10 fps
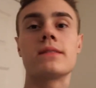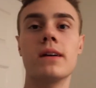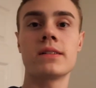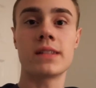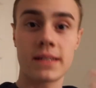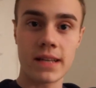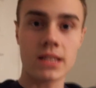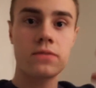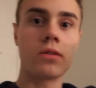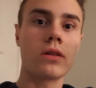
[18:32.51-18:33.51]
a
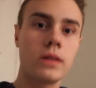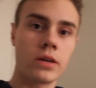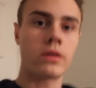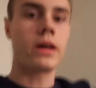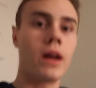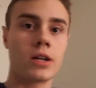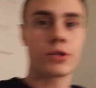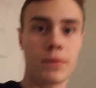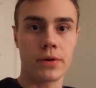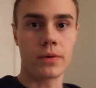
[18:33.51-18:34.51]
successful internet
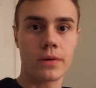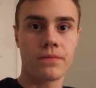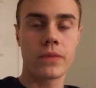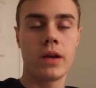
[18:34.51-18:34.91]
entrepreneur.